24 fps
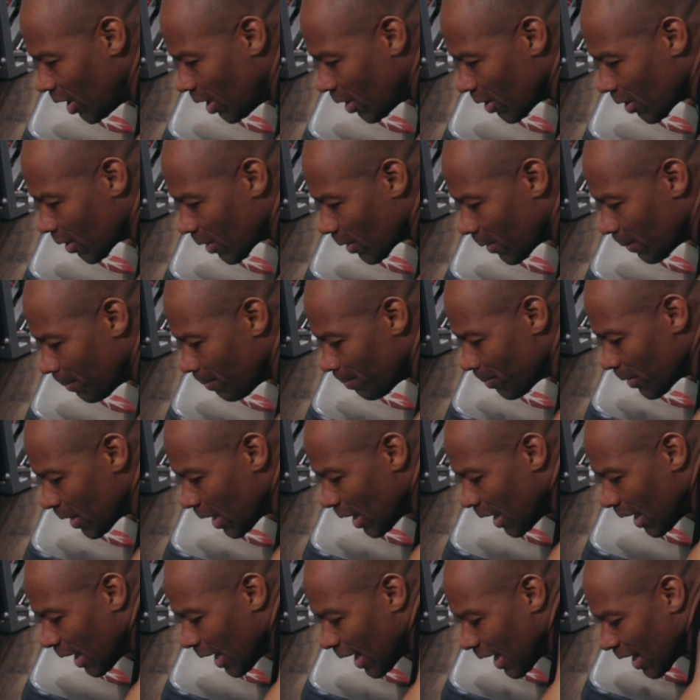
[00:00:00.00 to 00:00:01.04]
here
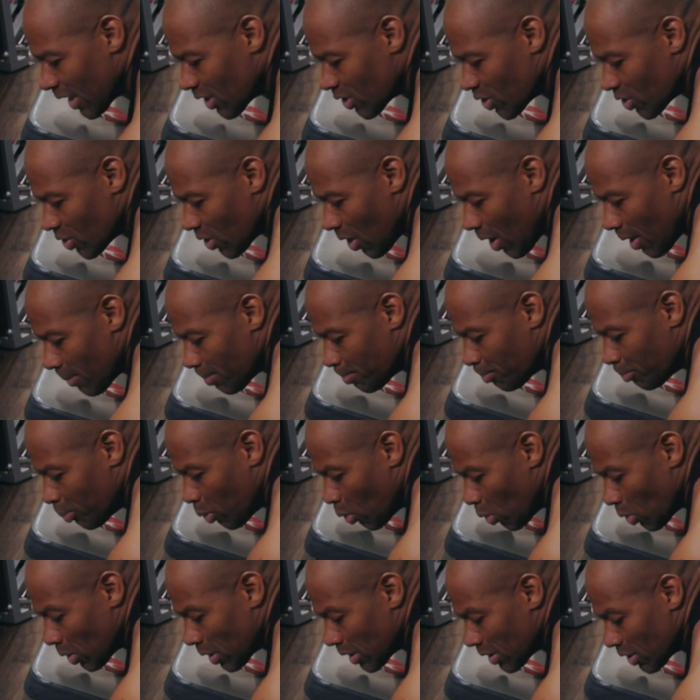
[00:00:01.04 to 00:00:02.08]
and start
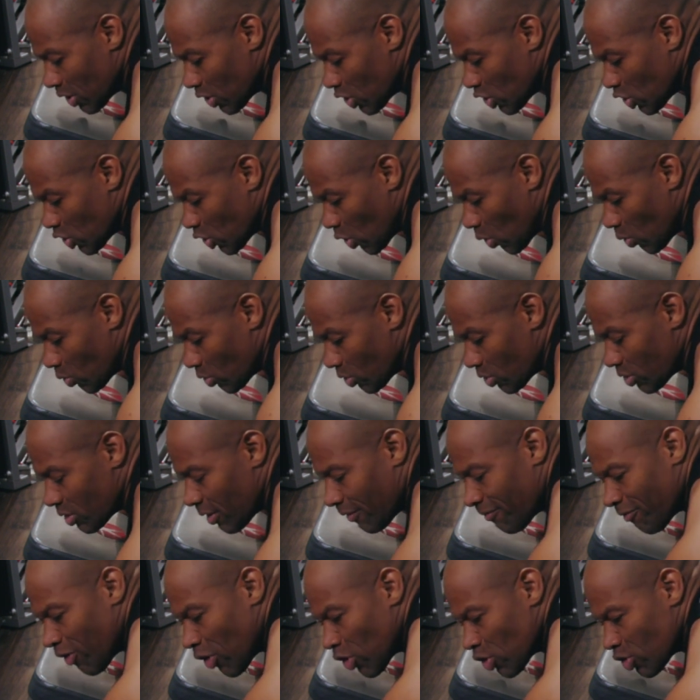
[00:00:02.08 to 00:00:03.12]
pulling the shoulders.
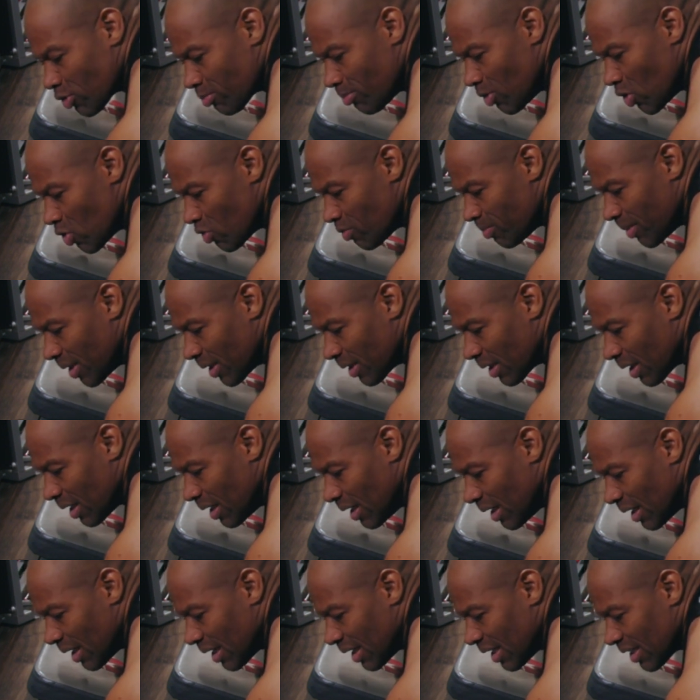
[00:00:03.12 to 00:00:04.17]
The first movement
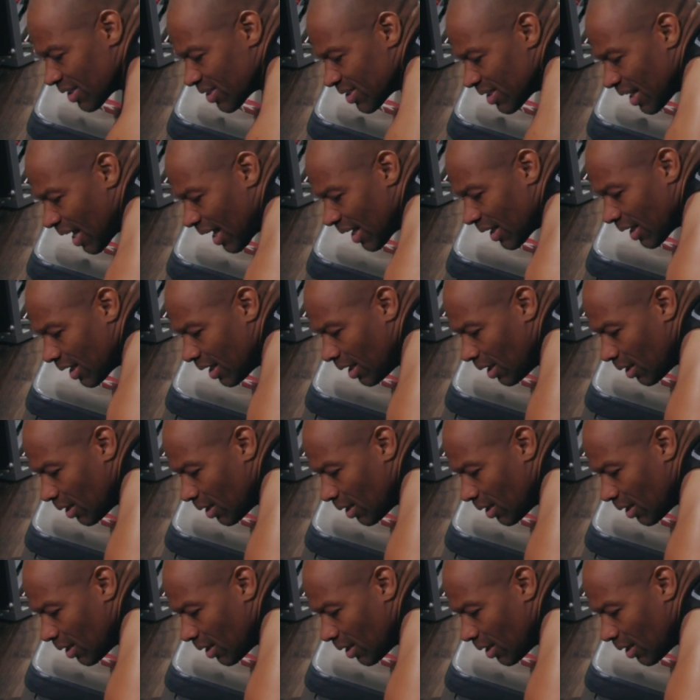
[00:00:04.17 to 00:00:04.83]
is not